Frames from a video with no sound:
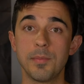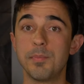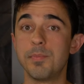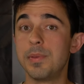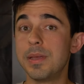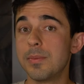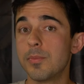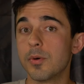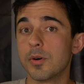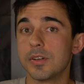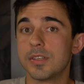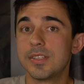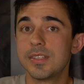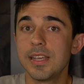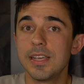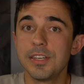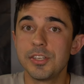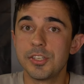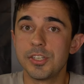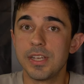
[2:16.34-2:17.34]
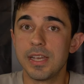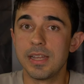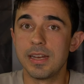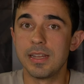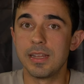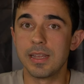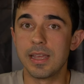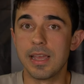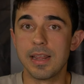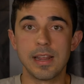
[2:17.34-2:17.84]
be more
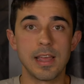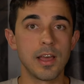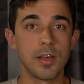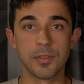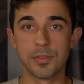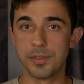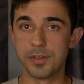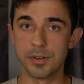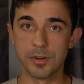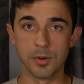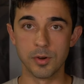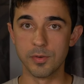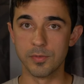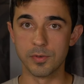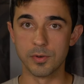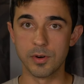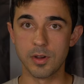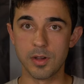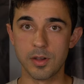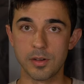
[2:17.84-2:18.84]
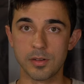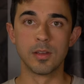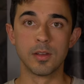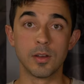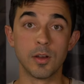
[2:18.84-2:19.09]
satiating and healthier overall.